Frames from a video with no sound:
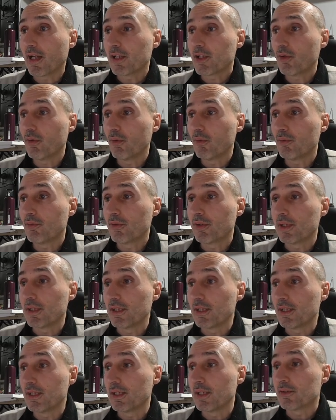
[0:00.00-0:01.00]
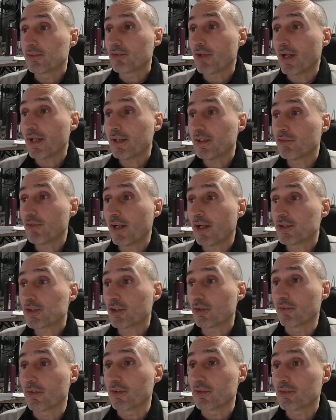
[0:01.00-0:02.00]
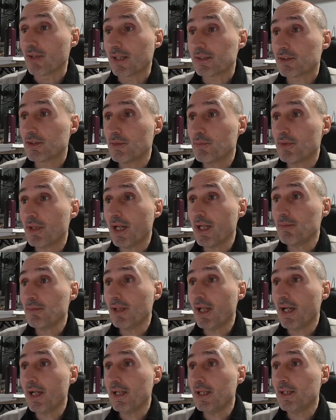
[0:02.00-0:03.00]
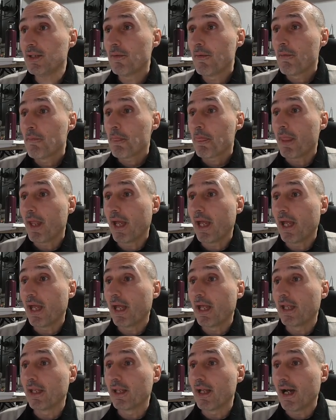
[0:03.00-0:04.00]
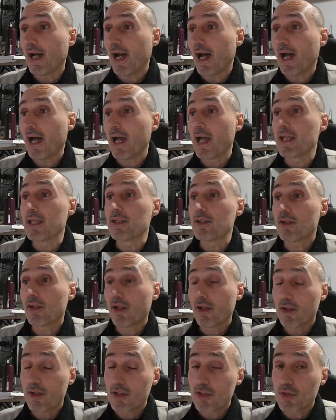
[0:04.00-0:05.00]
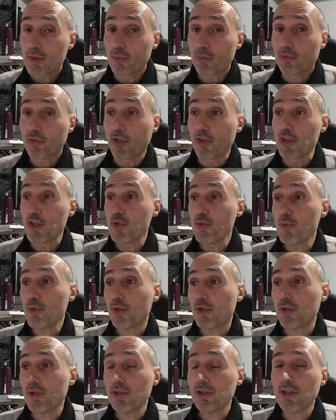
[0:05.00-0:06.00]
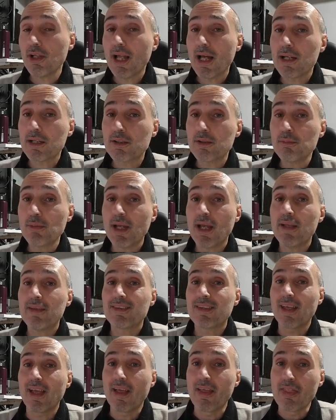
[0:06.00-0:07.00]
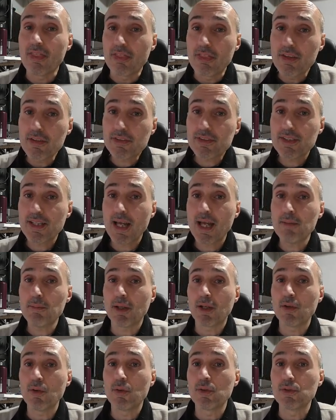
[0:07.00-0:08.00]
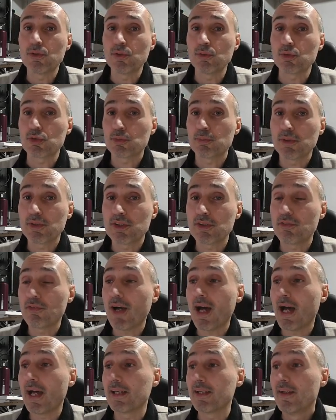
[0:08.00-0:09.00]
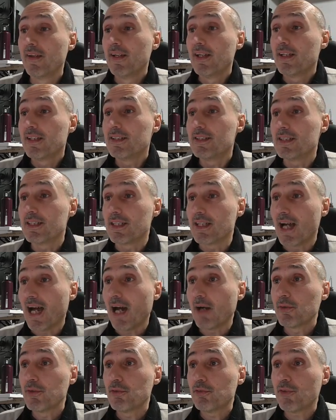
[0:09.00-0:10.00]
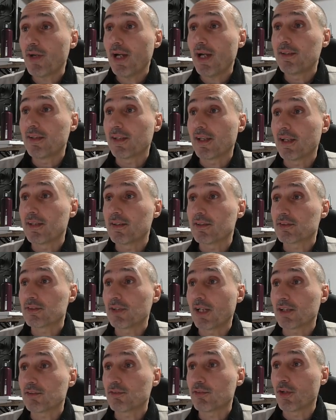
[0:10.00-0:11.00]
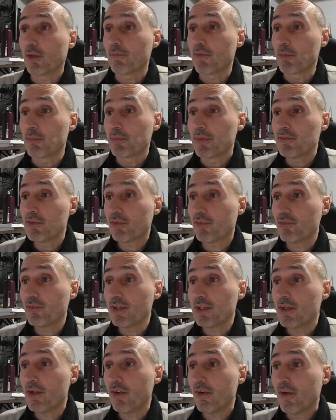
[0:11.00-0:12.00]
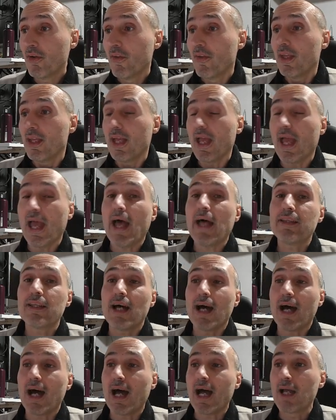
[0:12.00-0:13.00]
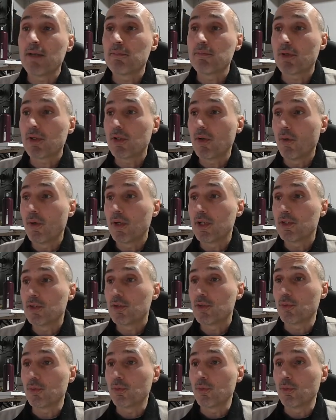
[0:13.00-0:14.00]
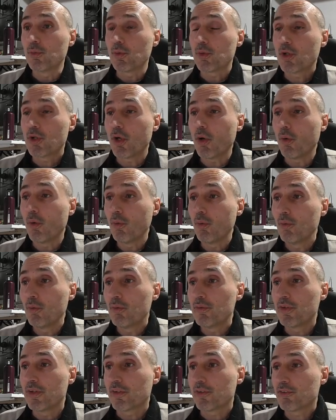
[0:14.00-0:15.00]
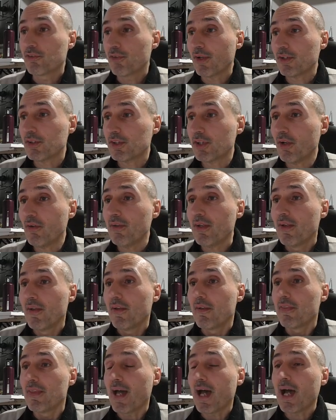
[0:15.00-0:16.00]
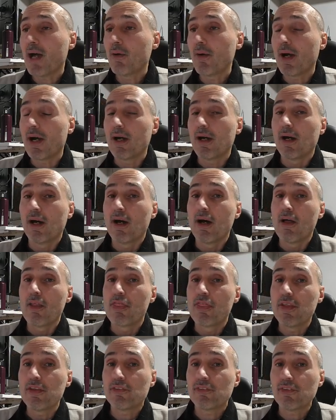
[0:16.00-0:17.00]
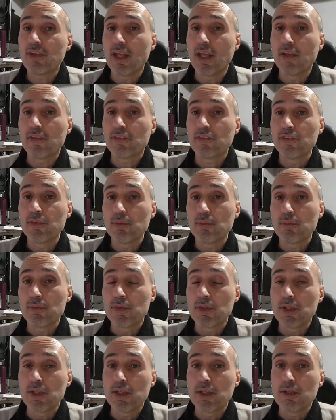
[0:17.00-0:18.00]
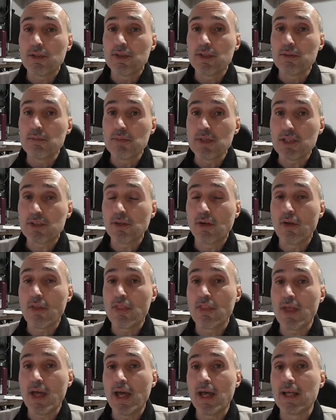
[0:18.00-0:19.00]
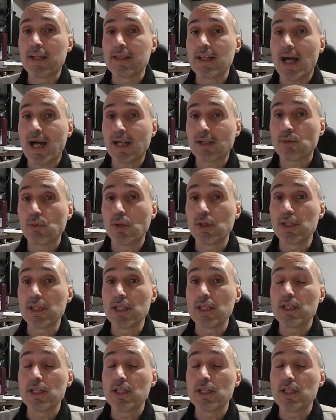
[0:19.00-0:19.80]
call the try-get function on the transcript timeline, and I use a new kernel argument. And this time I'm going to specify the audio file that get extracted from the previous video. And I'm going to call this function. Now, this is the method that actually